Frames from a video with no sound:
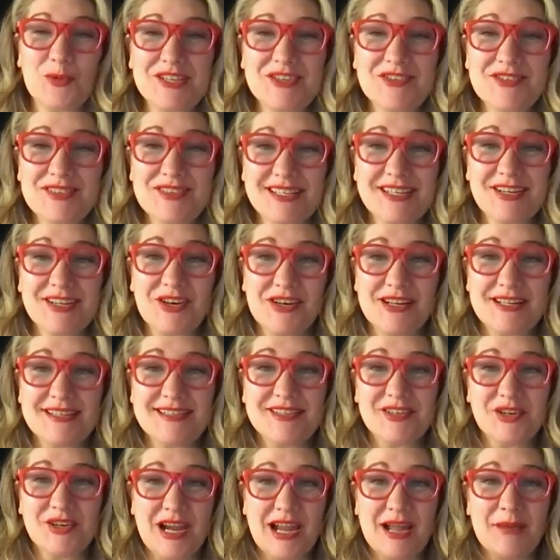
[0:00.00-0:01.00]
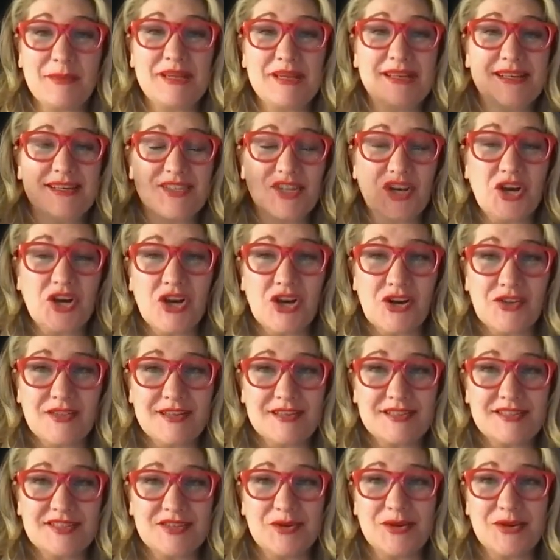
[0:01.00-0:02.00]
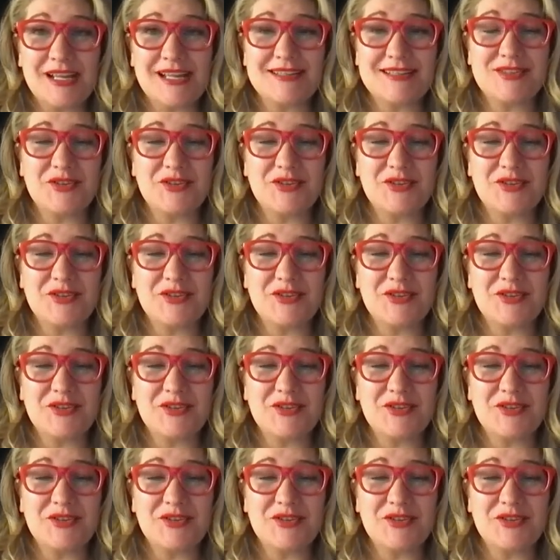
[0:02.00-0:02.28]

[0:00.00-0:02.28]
When you see her Instagram, it is her that's doing it,